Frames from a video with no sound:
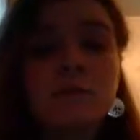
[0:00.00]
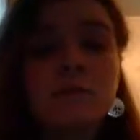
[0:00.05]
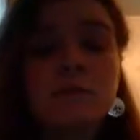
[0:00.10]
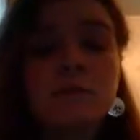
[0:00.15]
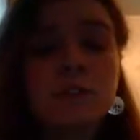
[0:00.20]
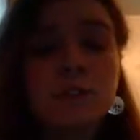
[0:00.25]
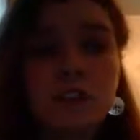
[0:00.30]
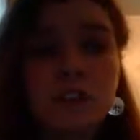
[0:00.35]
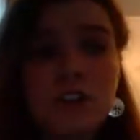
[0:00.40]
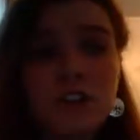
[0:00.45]

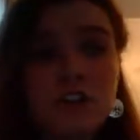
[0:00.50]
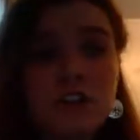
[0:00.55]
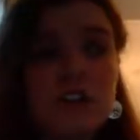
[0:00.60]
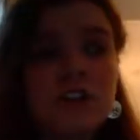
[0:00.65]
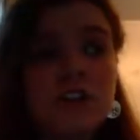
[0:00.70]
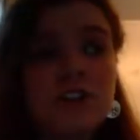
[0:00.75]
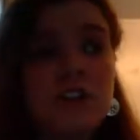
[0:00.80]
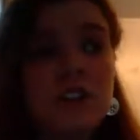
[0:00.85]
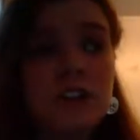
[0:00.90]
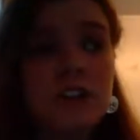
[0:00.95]
we started
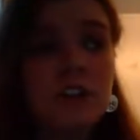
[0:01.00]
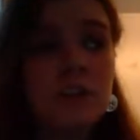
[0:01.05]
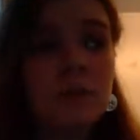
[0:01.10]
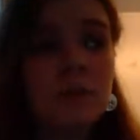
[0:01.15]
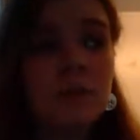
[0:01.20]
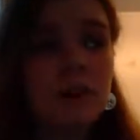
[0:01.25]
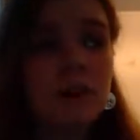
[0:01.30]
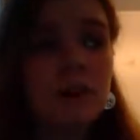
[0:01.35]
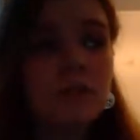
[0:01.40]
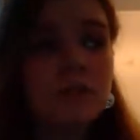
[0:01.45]
out talking
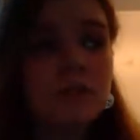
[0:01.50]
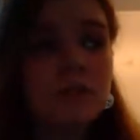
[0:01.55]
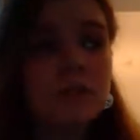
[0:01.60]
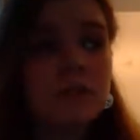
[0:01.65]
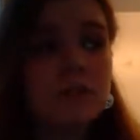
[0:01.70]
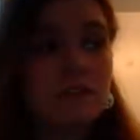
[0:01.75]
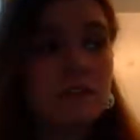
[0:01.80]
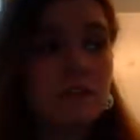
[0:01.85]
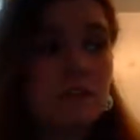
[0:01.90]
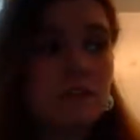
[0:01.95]
about
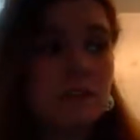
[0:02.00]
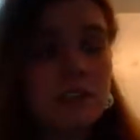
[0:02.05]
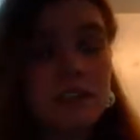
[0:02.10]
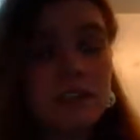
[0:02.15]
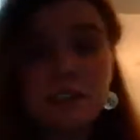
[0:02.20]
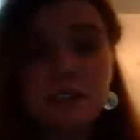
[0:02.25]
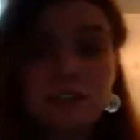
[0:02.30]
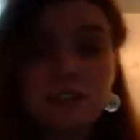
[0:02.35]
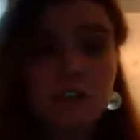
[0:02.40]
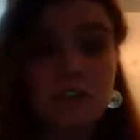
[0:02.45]
the
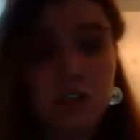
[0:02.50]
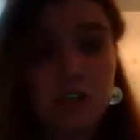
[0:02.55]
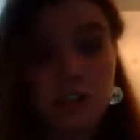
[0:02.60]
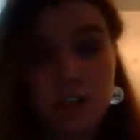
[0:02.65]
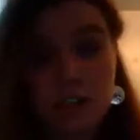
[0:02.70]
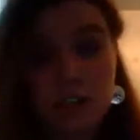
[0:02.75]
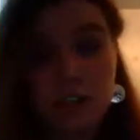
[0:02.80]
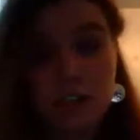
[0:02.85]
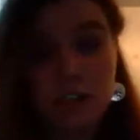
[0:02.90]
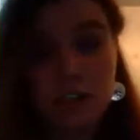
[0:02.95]
Disney
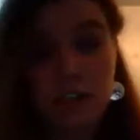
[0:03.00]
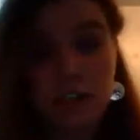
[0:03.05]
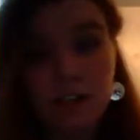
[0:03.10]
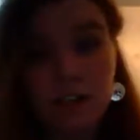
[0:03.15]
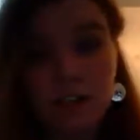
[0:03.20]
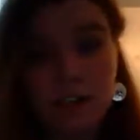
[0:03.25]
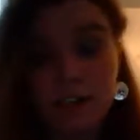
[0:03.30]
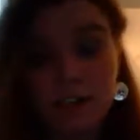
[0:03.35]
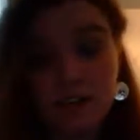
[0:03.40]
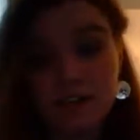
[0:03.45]
look
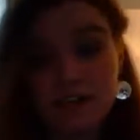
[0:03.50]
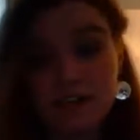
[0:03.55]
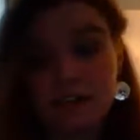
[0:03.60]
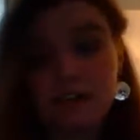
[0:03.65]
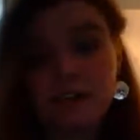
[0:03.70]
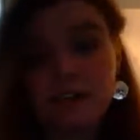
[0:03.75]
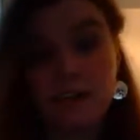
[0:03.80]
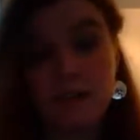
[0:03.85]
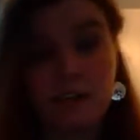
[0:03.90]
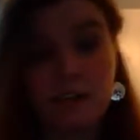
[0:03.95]

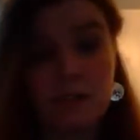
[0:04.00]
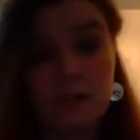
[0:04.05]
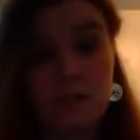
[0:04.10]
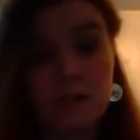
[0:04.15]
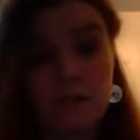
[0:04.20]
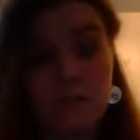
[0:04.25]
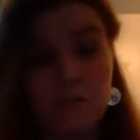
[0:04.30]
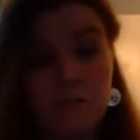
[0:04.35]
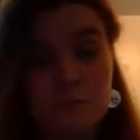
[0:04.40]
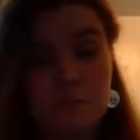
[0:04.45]
and,
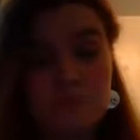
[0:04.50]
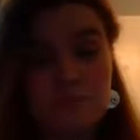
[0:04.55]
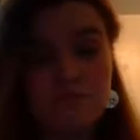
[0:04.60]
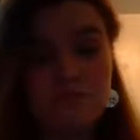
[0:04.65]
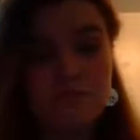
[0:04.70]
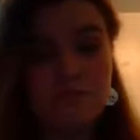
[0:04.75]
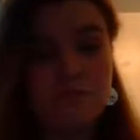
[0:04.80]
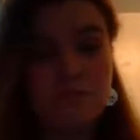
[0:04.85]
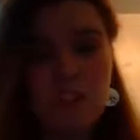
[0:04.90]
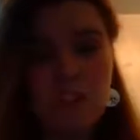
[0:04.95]

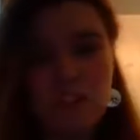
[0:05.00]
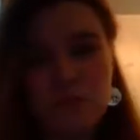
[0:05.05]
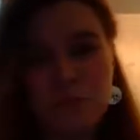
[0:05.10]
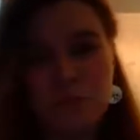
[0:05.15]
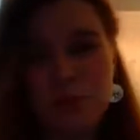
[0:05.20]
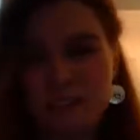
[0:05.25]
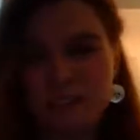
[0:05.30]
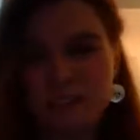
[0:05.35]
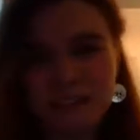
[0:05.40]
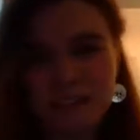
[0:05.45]
the
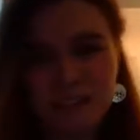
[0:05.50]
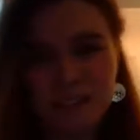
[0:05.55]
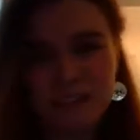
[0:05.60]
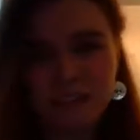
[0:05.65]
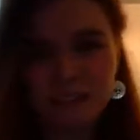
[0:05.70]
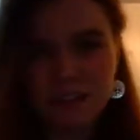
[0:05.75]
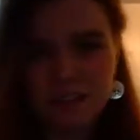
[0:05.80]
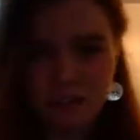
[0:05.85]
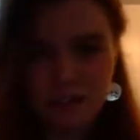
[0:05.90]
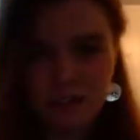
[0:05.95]
basic
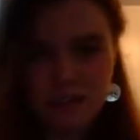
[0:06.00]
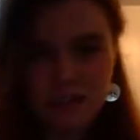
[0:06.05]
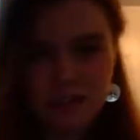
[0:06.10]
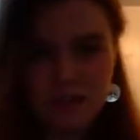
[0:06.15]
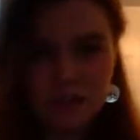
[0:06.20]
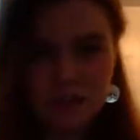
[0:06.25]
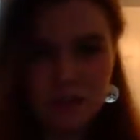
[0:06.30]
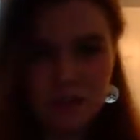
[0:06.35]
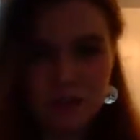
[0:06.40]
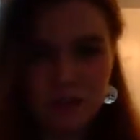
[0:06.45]

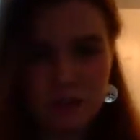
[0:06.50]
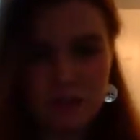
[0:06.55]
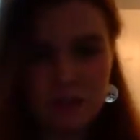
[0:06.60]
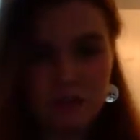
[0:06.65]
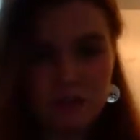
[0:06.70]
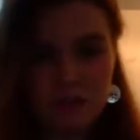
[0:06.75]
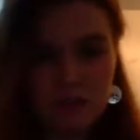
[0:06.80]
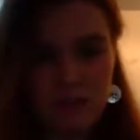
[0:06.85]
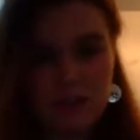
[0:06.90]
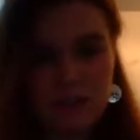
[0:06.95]
sort
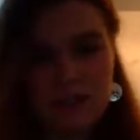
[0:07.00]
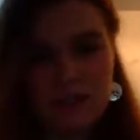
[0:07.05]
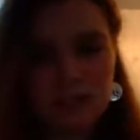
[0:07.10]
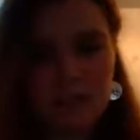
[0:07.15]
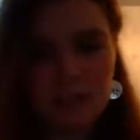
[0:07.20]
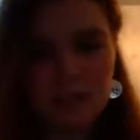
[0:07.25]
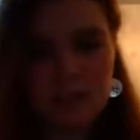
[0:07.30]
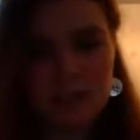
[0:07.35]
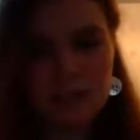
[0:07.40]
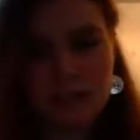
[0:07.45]
of things that
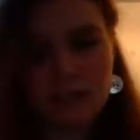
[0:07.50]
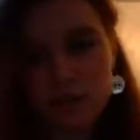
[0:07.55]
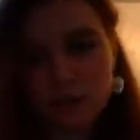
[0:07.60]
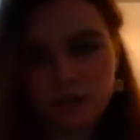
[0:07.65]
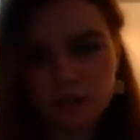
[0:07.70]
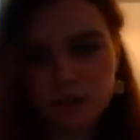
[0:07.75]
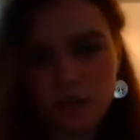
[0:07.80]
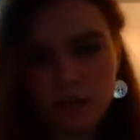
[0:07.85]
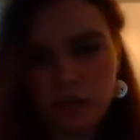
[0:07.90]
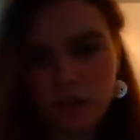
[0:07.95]
he needed
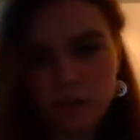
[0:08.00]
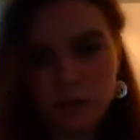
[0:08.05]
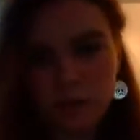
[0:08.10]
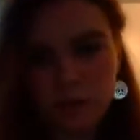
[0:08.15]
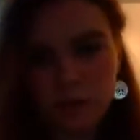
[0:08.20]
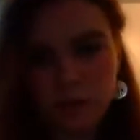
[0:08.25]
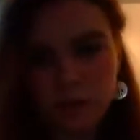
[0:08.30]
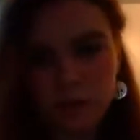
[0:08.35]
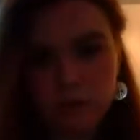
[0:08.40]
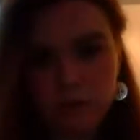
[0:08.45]
to
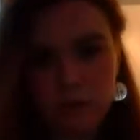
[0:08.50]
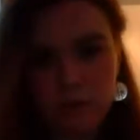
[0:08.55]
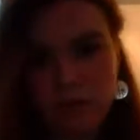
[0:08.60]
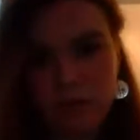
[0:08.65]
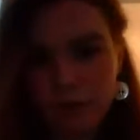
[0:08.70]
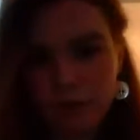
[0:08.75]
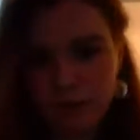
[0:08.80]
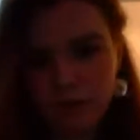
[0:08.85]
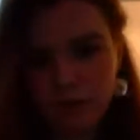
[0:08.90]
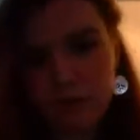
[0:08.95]
know about
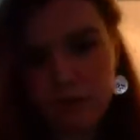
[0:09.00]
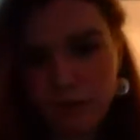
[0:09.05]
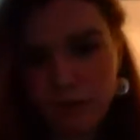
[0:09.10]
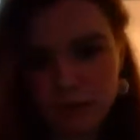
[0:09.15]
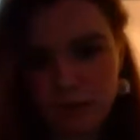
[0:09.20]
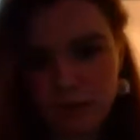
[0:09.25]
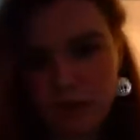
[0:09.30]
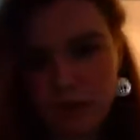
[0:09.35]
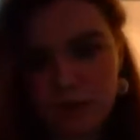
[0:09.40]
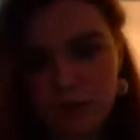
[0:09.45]

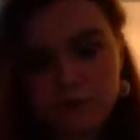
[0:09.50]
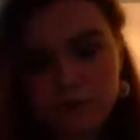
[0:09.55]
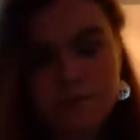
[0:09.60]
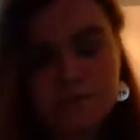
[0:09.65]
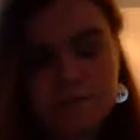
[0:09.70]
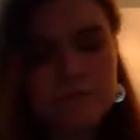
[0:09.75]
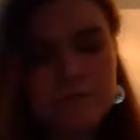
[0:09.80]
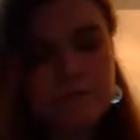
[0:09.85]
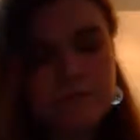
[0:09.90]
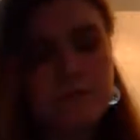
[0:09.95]
eligibility.
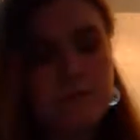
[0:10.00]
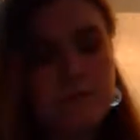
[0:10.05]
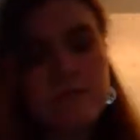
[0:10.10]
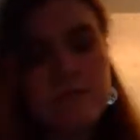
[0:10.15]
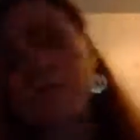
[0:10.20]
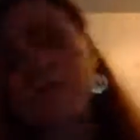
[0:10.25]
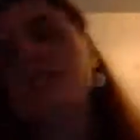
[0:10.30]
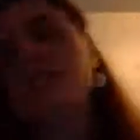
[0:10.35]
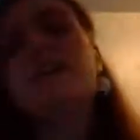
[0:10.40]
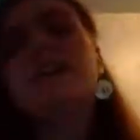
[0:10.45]

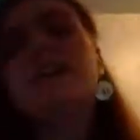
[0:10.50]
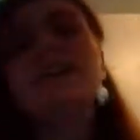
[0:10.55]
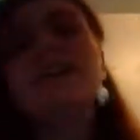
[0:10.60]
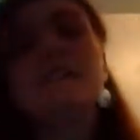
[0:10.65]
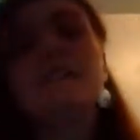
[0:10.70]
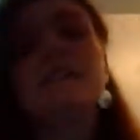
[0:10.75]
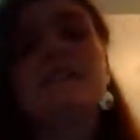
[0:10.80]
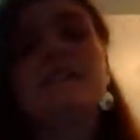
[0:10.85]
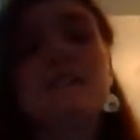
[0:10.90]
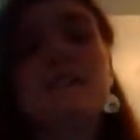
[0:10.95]

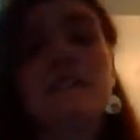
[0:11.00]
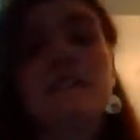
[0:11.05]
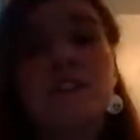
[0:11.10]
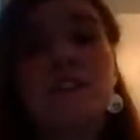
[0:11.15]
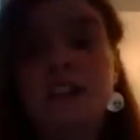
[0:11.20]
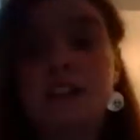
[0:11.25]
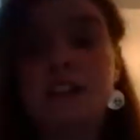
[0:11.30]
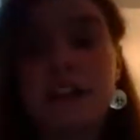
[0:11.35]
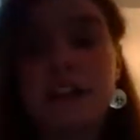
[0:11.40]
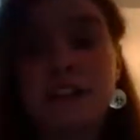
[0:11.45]
And then
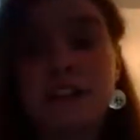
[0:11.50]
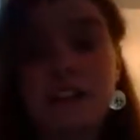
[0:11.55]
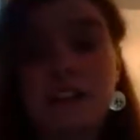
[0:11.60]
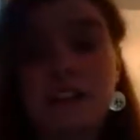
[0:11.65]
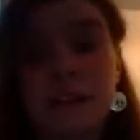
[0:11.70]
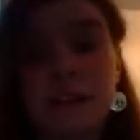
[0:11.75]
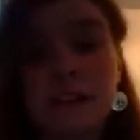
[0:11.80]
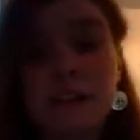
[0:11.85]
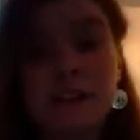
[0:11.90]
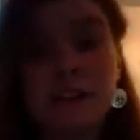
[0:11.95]
he
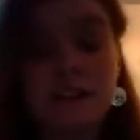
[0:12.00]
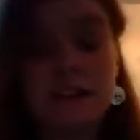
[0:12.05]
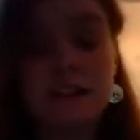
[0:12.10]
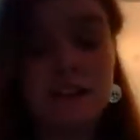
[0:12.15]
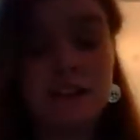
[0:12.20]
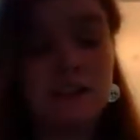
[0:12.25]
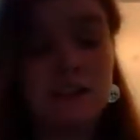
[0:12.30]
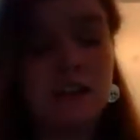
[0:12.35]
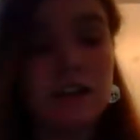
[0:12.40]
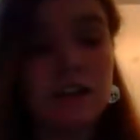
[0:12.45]

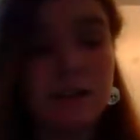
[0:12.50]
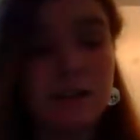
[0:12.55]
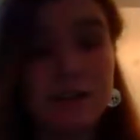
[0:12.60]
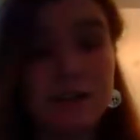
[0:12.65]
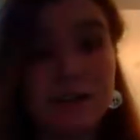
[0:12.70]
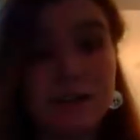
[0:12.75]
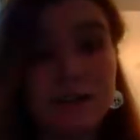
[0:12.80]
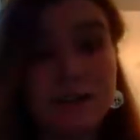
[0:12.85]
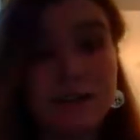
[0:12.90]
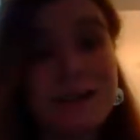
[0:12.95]
talked
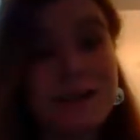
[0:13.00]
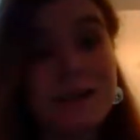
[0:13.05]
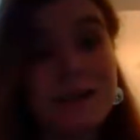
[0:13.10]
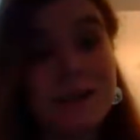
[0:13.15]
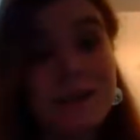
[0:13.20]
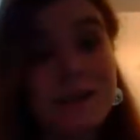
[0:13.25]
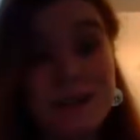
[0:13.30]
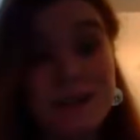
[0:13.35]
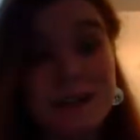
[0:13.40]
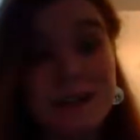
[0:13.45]
about
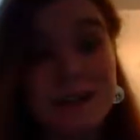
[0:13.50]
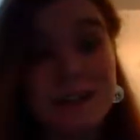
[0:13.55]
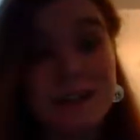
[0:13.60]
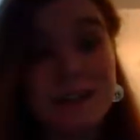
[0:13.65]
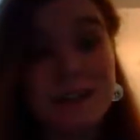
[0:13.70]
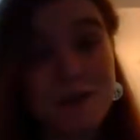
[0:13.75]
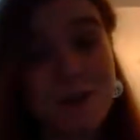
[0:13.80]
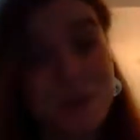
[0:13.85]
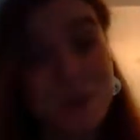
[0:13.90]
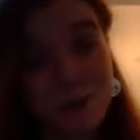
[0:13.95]
the
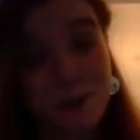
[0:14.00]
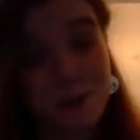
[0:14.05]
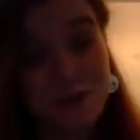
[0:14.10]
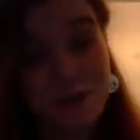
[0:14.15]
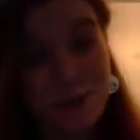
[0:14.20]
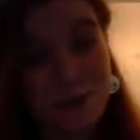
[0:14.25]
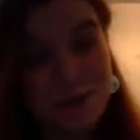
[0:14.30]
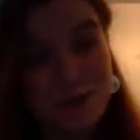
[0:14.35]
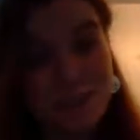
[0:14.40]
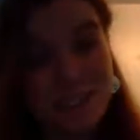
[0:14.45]
number of
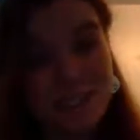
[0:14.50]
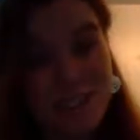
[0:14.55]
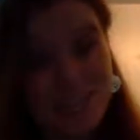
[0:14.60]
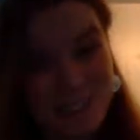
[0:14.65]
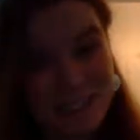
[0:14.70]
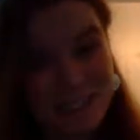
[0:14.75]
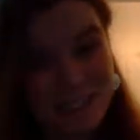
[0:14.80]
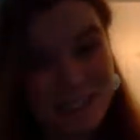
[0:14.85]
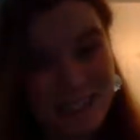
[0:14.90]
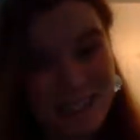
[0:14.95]
roles that I
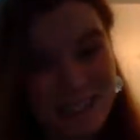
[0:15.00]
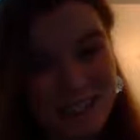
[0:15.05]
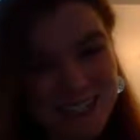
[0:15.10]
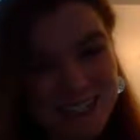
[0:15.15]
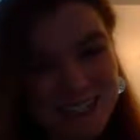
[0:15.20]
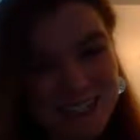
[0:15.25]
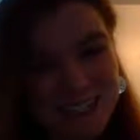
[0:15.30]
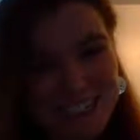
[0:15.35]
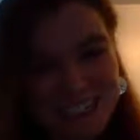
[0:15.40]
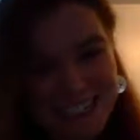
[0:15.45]

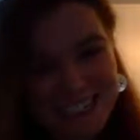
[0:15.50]
checked,